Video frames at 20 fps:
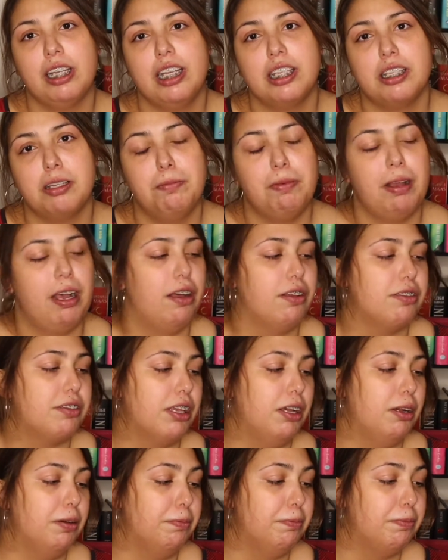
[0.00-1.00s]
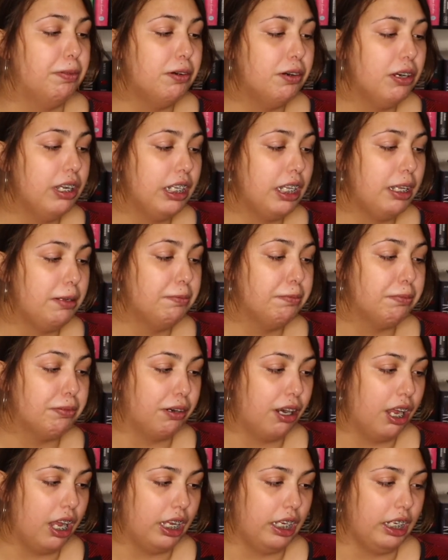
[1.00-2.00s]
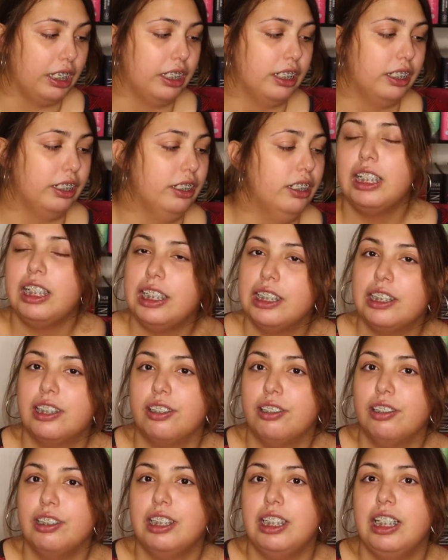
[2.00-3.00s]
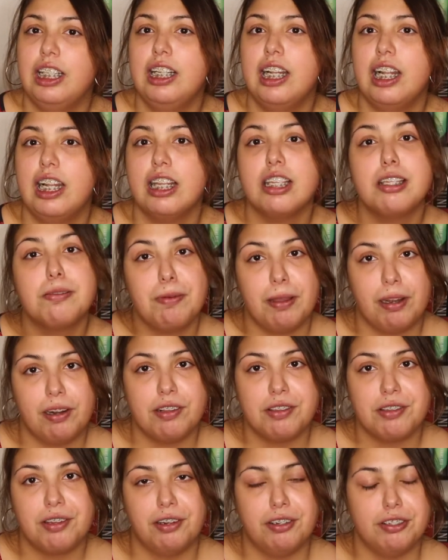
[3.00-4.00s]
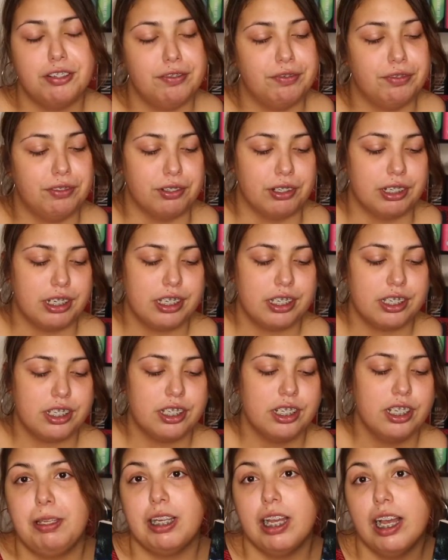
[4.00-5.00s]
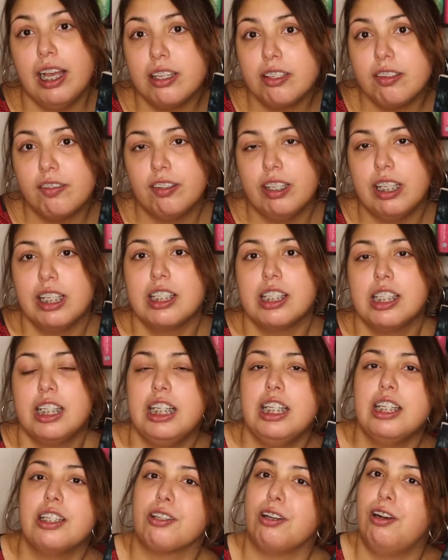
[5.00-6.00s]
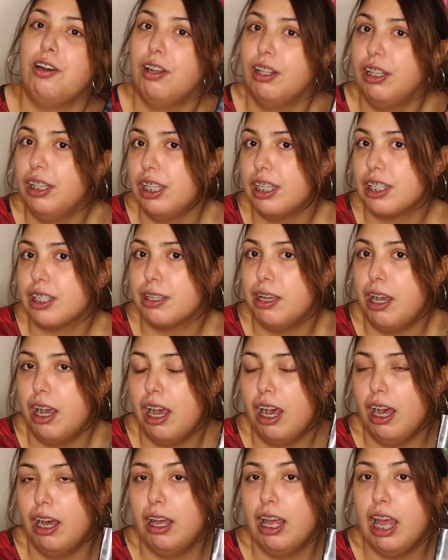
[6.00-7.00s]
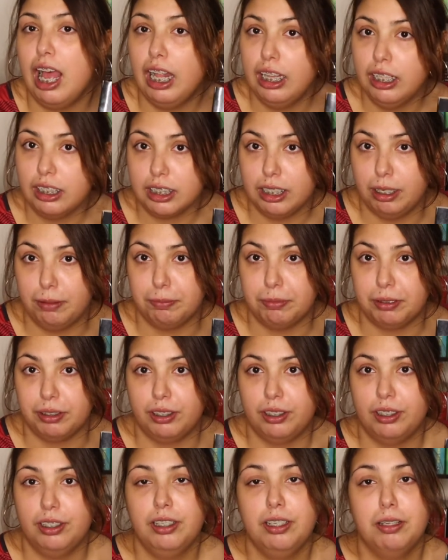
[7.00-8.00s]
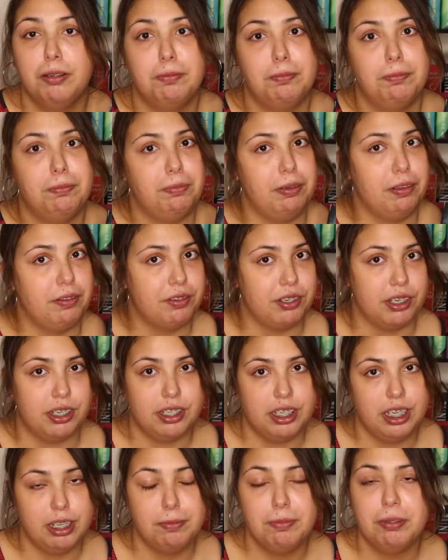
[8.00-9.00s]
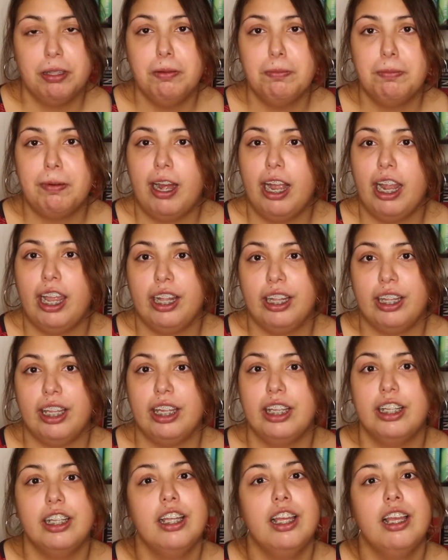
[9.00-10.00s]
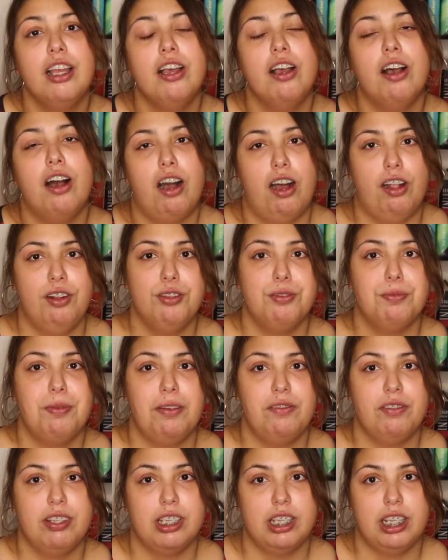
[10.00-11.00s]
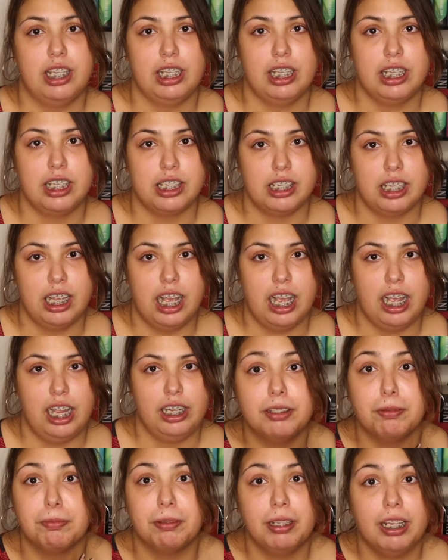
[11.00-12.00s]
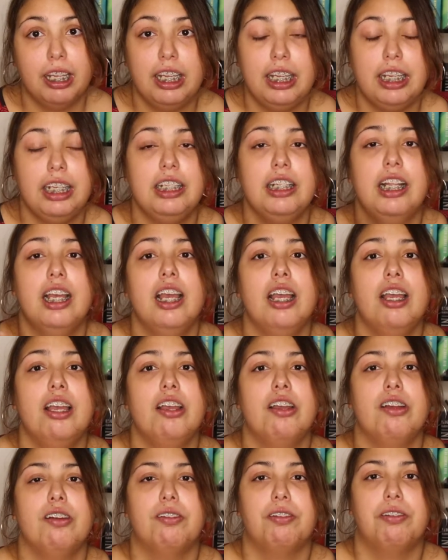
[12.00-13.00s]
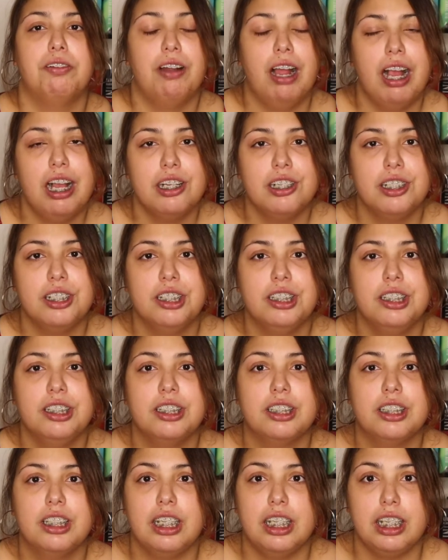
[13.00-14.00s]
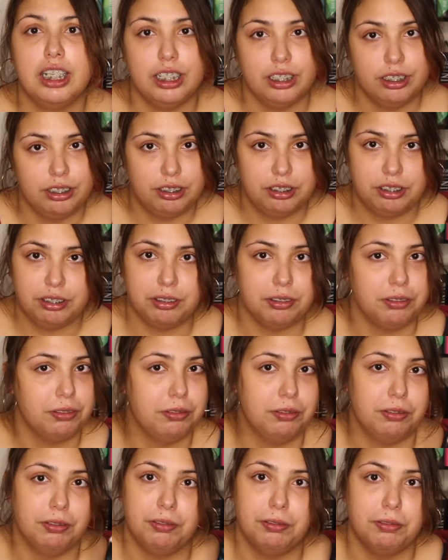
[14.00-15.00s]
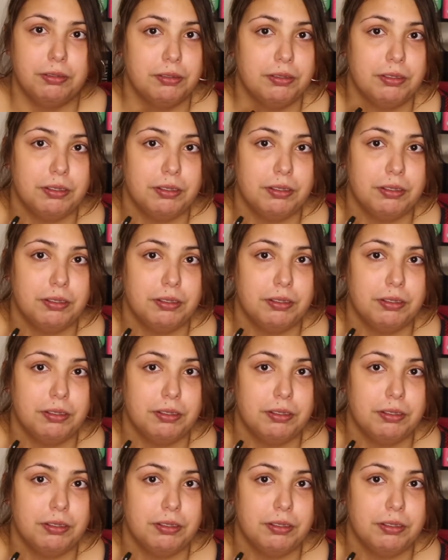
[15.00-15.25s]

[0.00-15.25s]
is about a boy named Brian. He's 13 and his parents are divorced. Because of this, he's on this helicopter with just him and the pilot on his way visiting his dad. The plane crashes into